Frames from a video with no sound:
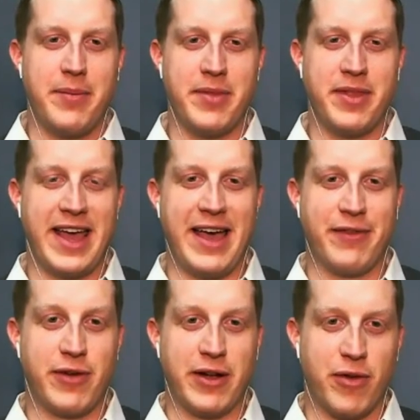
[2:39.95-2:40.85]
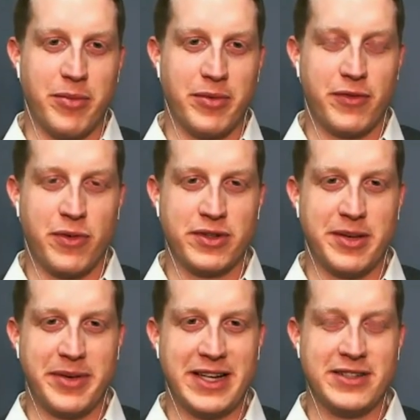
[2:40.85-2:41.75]
They have Greg Roman, of course,
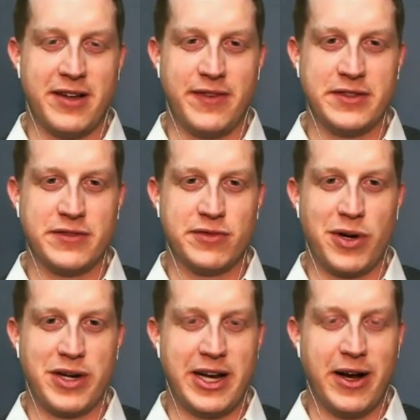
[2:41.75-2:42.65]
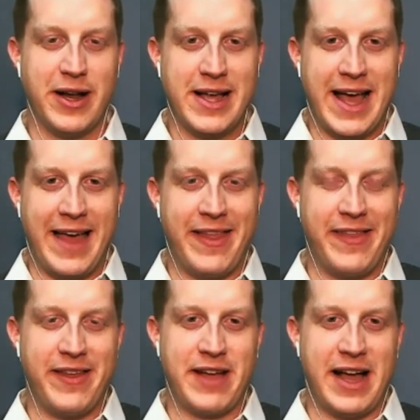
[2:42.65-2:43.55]
coming in as offensive coordinator, and
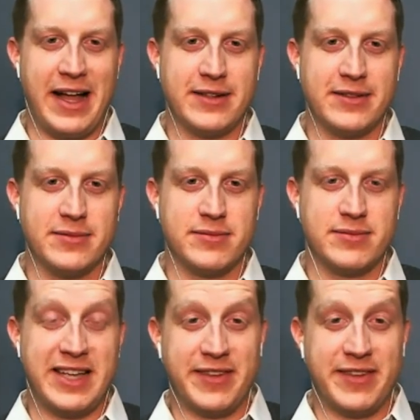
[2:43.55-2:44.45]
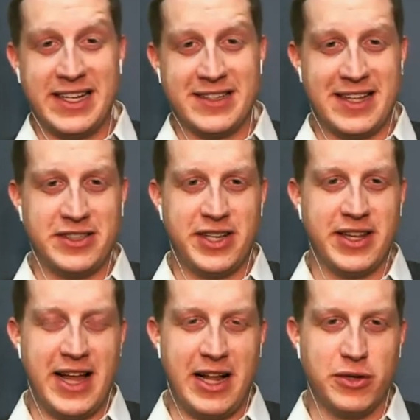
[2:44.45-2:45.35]
then they've got David Lee and Sanjay
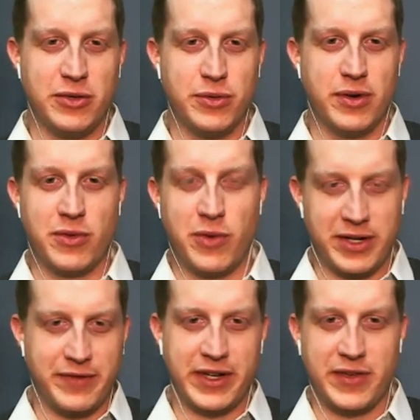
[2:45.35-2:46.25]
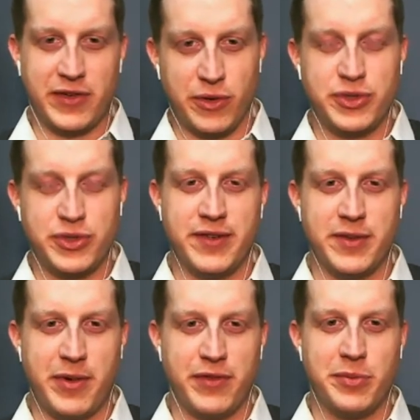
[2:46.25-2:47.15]
Lal, who, according to Vic Carucci of the
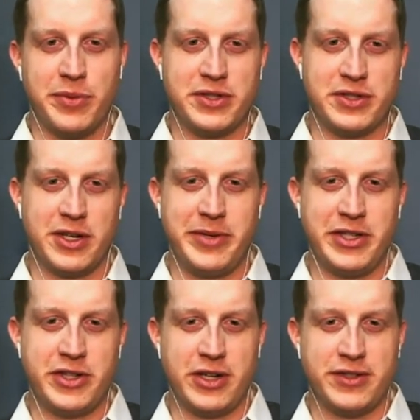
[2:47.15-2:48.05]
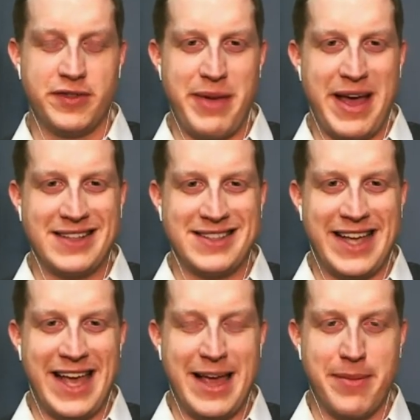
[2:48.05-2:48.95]
Buffalo Bills, are going to be in charge of the passing
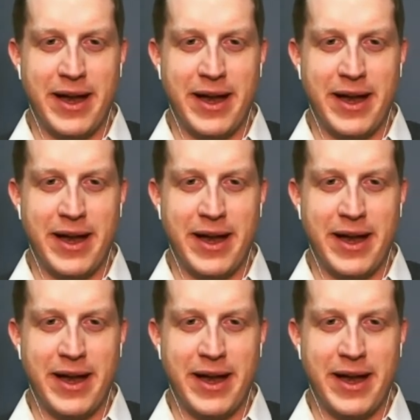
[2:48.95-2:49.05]
game.